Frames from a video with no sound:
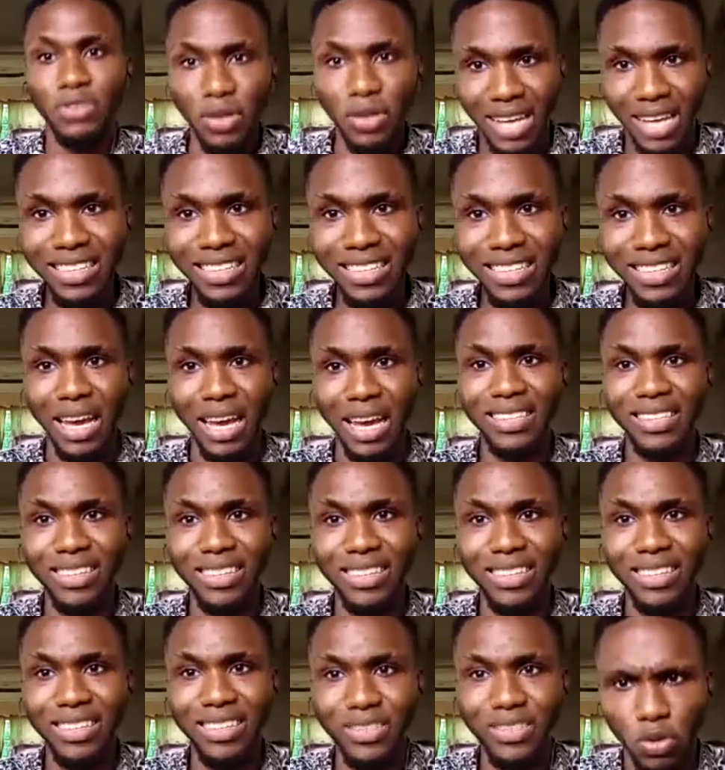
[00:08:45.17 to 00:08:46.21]
Can they
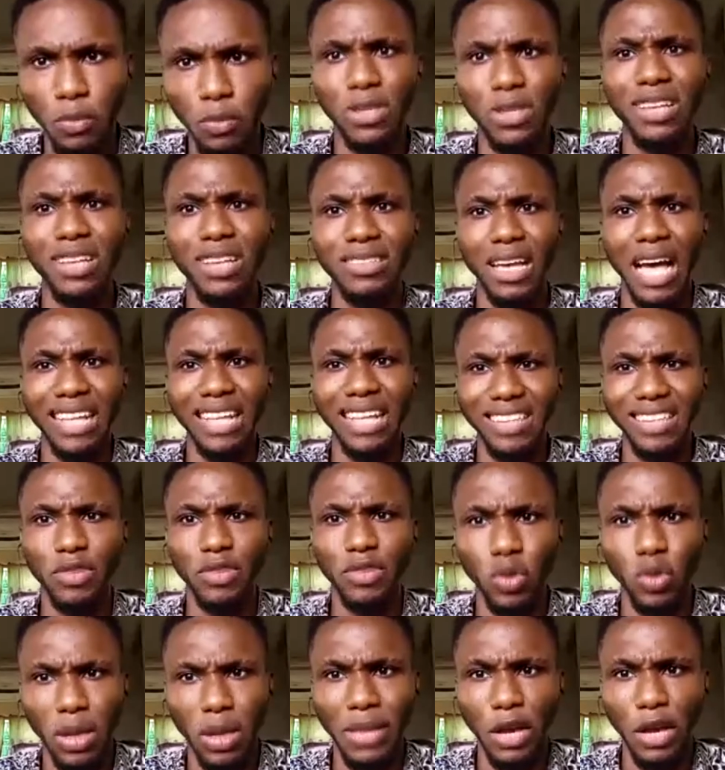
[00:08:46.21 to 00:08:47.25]
treat to them? Will they
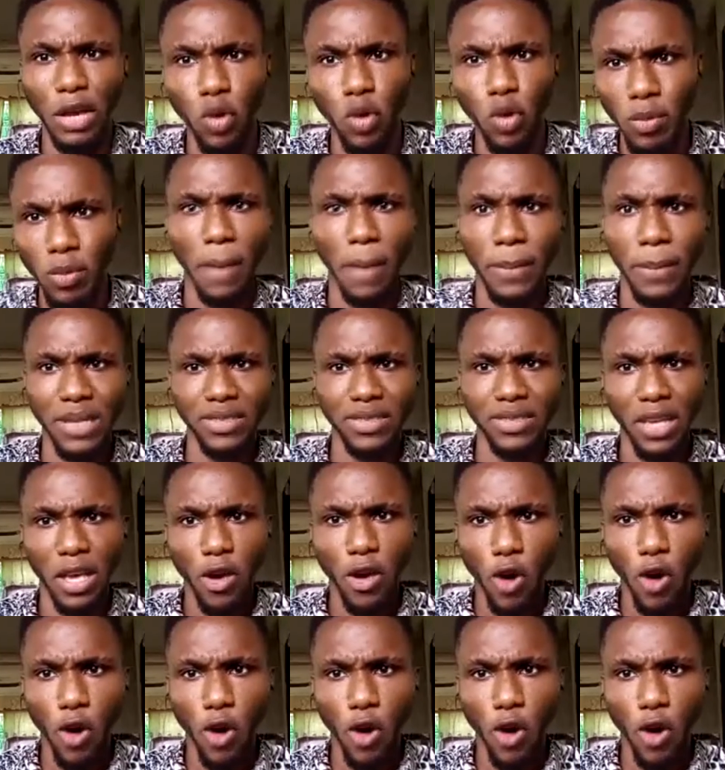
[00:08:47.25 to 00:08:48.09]
attend to them like human beings,